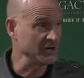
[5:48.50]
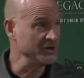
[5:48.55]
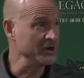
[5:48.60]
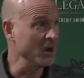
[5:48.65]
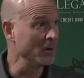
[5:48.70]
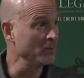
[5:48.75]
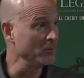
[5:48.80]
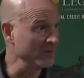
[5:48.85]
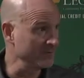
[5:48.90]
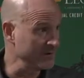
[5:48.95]
a
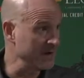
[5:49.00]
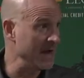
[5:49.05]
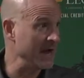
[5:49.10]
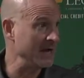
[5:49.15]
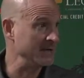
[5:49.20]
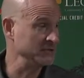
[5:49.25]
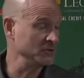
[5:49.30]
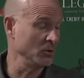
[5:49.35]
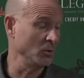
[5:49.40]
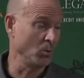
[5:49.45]
number of
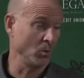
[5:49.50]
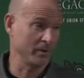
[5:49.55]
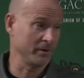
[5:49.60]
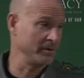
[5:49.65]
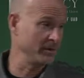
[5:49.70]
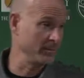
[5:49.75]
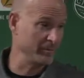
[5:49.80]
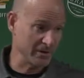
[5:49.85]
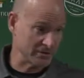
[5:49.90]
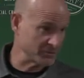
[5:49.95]
guys. You know, one of
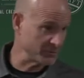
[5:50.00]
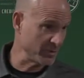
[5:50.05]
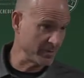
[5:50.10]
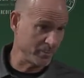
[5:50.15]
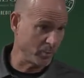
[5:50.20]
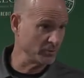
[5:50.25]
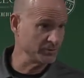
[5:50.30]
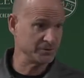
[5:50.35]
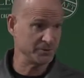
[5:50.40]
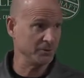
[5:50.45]
their best
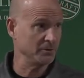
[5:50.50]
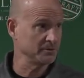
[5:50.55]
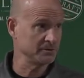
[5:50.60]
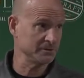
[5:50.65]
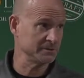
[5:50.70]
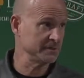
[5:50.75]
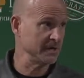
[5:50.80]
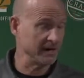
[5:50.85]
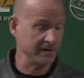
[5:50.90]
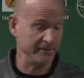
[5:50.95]
three-point shooters
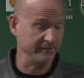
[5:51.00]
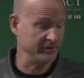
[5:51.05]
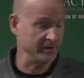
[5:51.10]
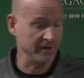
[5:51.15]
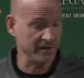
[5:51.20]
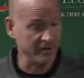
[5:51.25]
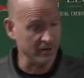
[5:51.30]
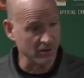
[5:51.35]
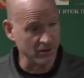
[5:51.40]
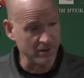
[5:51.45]
is not even
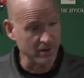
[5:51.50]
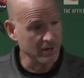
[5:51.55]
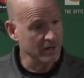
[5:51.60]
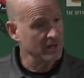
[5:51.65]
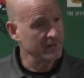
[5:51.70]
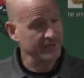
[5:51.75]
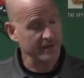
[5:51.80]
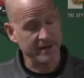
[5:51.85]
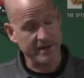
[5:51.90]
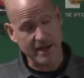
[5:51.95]
here.
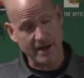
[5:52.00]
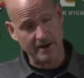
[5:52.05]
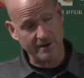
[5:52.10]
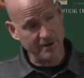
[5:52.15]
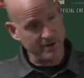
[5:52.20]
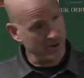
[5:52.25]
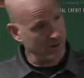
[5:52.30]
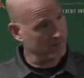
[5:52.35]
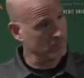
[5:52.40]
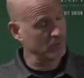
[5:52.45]
They had a
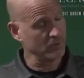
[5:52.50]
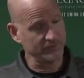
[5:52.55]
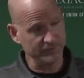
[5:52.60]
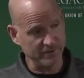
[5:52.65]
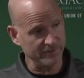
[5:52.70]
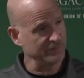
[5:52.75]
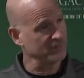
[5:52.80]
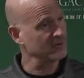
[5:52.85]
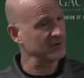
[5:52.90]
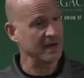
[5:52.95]
number of
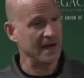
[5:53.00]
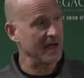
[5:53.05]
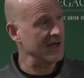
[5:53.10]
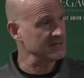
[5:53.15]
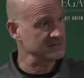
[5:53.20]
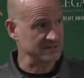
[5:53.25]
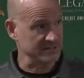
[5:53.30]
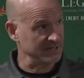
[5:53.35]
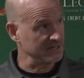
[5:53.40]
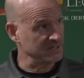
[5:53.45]
different
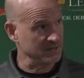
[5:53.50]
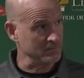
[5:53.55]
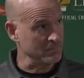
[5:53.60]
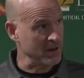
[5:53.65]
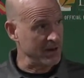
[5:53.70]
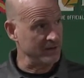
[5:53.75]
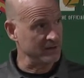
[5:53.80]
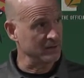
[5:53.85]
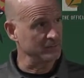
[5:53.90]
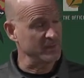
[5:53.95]
guys that could
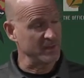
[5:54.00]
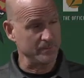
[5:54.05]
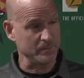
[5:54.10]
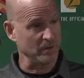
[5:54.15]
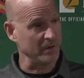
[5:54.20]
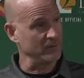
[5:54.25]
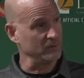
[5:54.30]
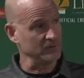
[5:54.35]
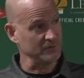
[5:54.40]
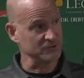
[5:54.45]
make them. They
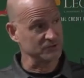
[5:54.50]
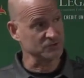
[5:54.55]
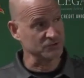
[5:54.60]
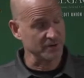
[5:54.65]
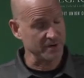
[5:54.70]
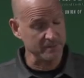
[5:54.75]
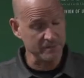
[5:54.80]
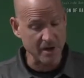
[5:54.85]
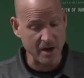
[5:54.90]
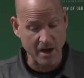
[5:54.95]
play with
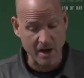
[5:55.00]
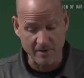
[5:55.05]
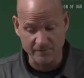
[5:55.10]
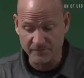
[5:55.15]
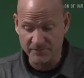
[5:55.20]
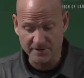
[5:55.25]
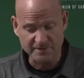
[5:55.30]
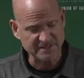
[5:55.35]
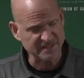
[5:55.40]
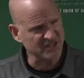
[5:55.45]
extreme
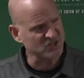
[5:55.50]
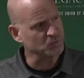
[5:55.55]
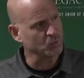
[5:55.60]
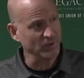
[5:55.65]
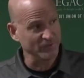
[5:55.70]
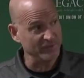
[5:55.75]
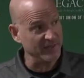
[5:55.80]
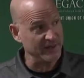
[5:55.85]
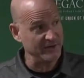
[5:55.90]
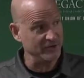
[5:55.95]
confidence, and it's
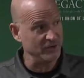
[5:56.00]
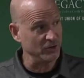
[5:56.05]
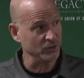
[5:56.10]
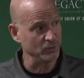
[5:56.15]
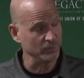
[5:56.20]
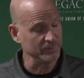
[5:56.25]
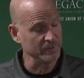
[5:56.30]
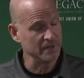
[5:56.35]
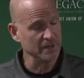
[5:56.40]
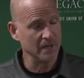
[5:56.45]
what they
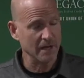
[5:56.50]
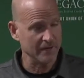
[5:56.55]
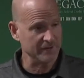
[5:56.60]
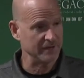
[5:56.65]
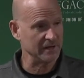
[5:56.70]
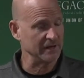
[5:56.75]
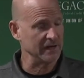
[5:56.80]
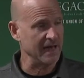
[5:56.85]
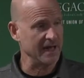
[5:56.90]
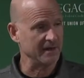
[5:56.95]
do. I
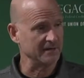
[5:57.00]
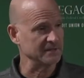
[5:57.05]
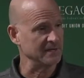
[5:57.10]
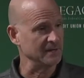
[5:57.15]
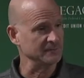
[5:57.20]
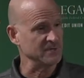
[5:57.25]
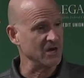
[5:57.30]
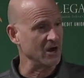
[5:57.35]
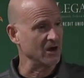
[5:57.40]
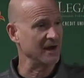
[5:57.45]
think a lot of
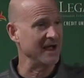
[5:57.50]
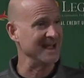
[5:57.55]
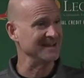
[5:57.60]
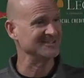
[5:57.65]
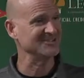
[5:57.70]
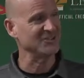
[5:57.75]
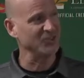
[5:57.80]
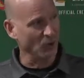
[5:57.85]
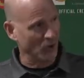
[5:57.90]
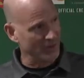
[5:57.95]
times our
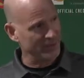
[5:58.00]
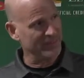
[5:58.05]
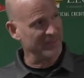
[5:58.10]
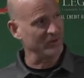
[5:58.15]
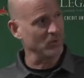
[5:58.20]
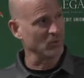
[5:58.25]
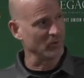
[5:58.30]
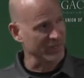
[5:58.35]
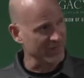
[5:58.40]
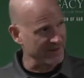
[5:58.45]
guys thought they
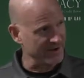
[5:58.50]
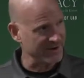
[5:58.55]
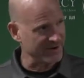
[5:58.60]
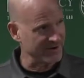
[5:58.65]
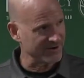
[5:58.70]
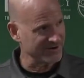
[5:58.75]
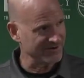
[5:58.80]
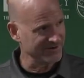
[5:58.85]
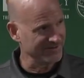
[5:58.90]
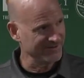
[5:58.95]
were
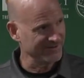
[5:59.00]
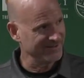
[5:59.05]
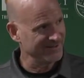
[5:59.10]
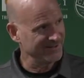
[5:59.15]
there,